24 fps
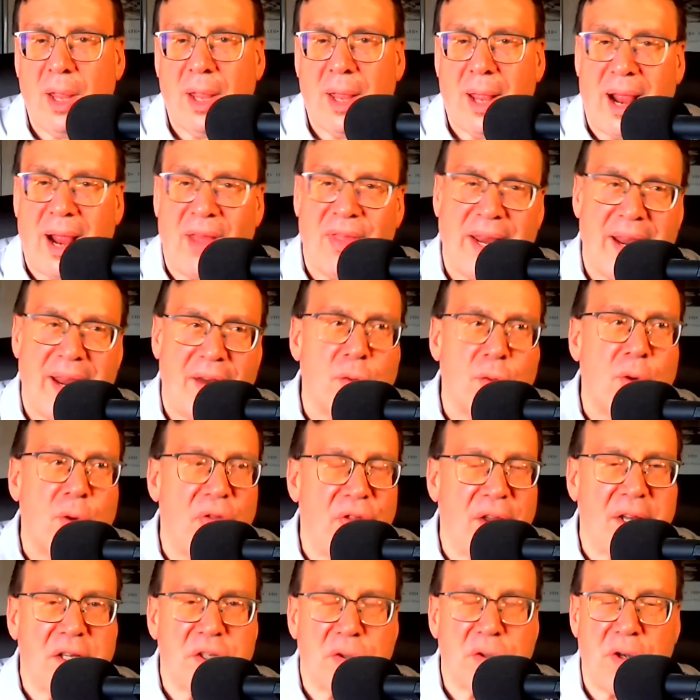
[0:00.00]
I think everyone
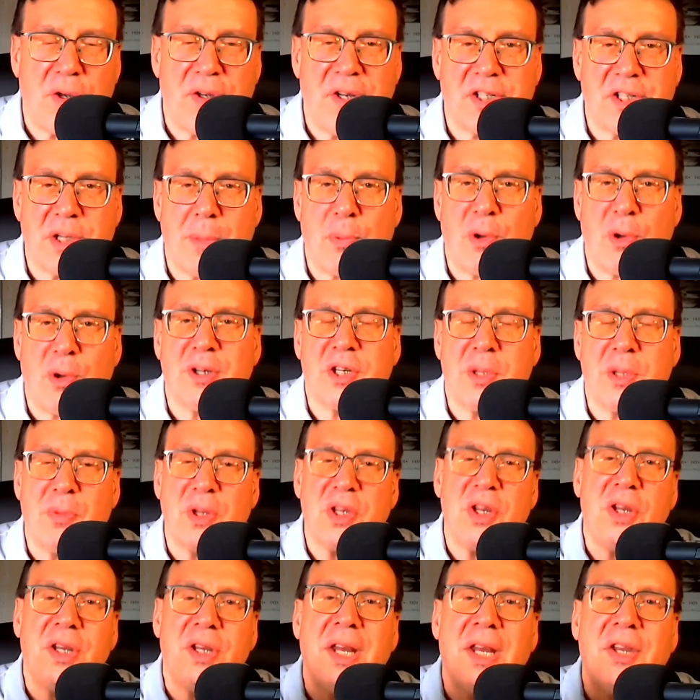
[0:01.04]
thinks you're a decent person, but
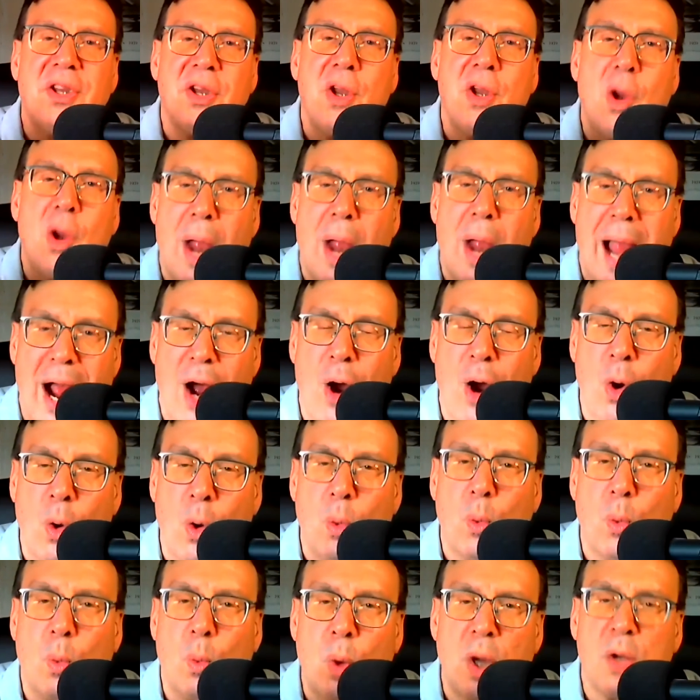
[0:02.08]
you need to know
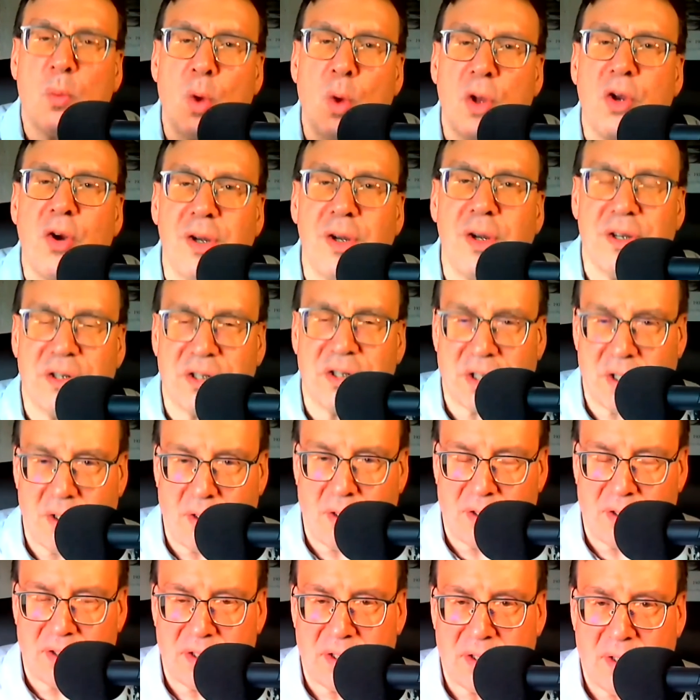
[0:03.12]
what are your
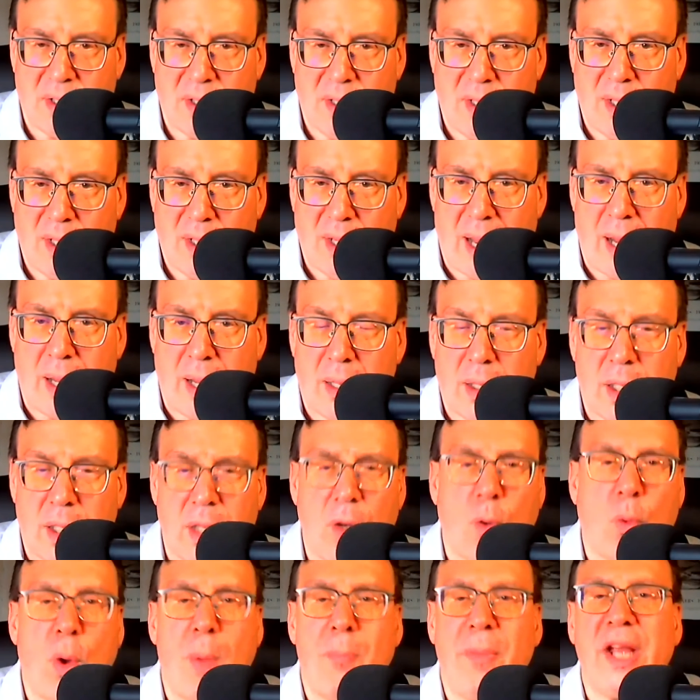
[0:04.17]
skills?
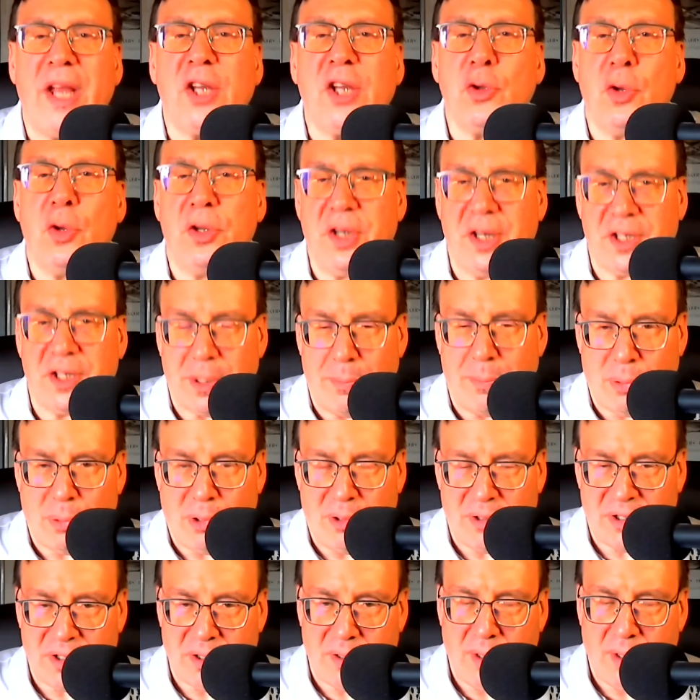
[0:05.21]
What makes you a decent
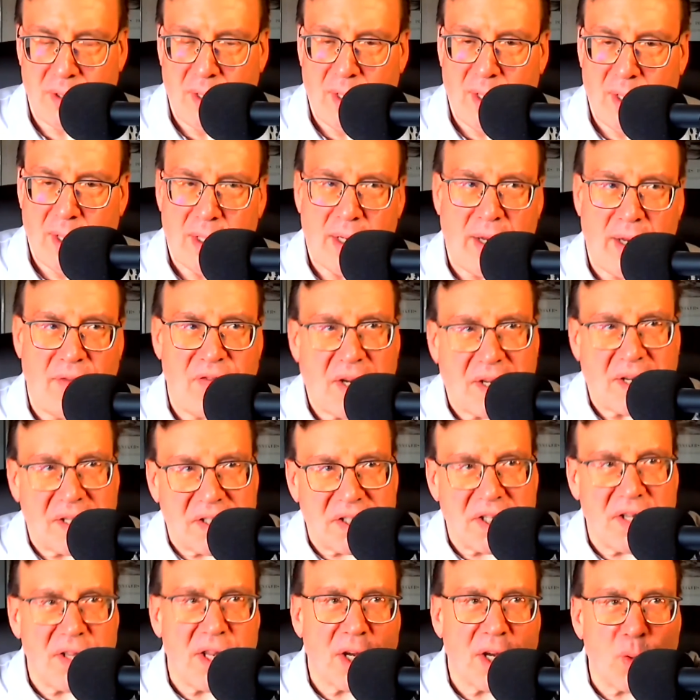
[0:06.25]
person? If you can
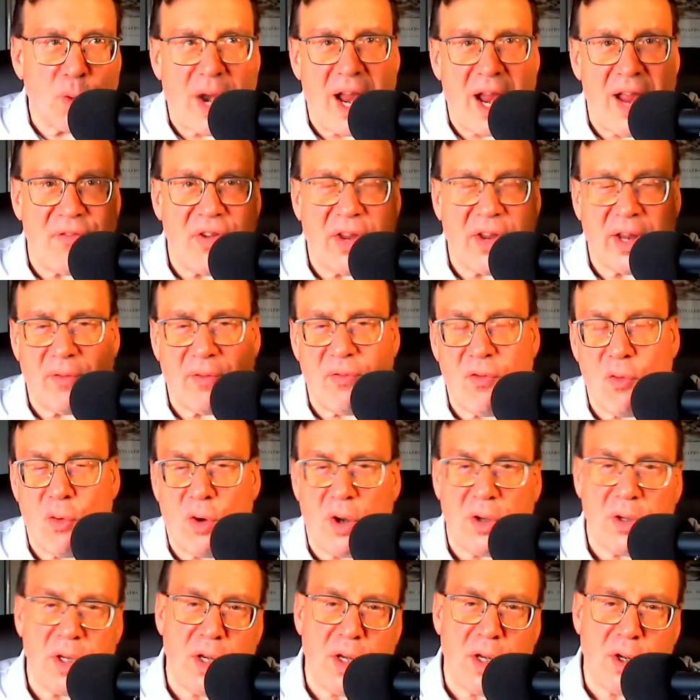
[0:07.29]
see the graphic
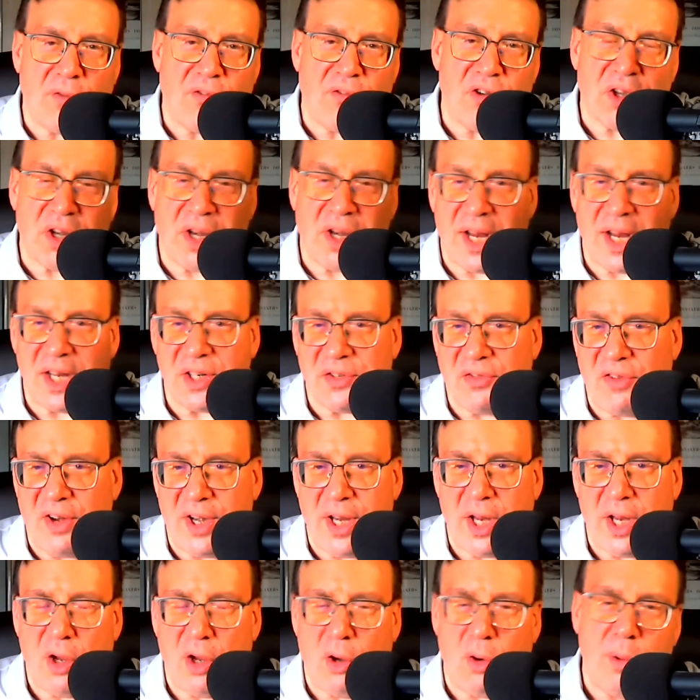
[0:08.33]
for today's
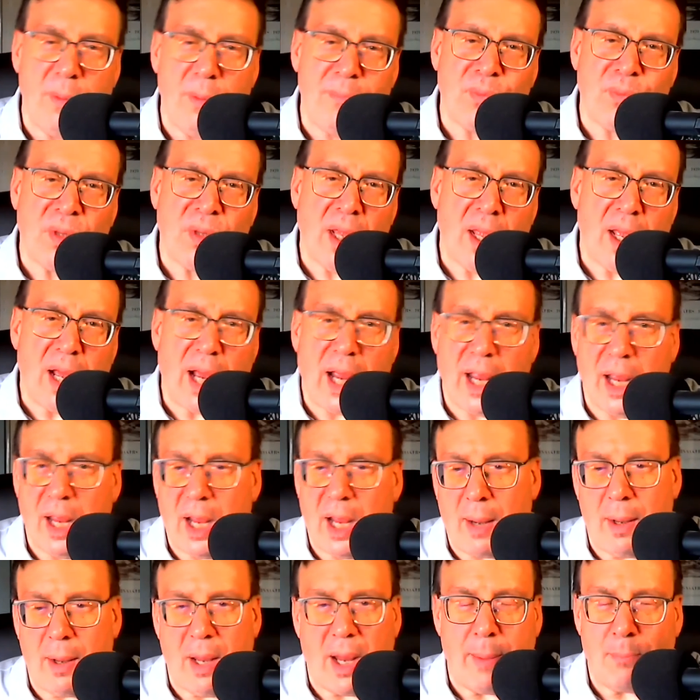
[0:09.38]
video,
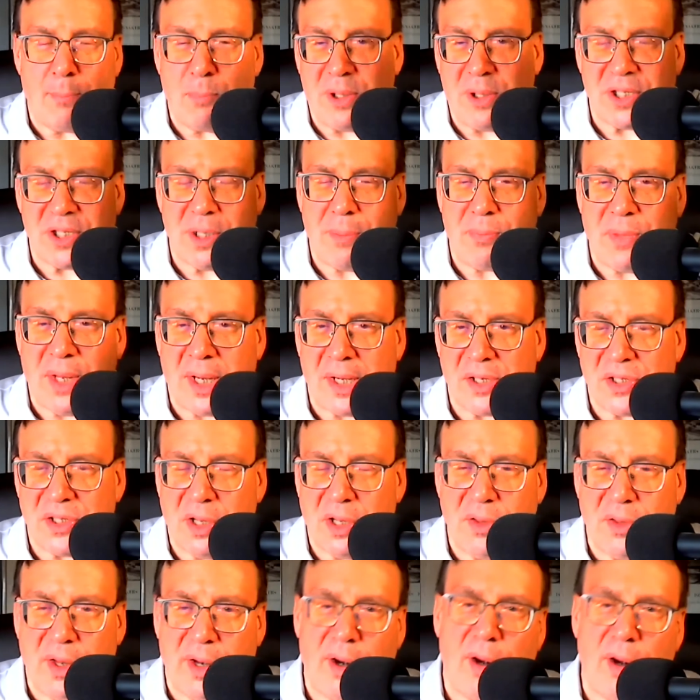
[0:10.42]
I put some things
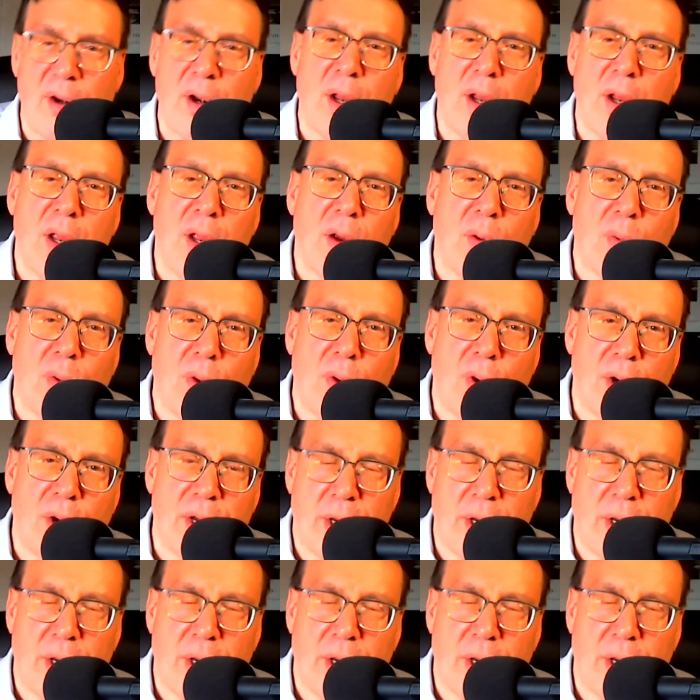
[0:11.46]
in there where,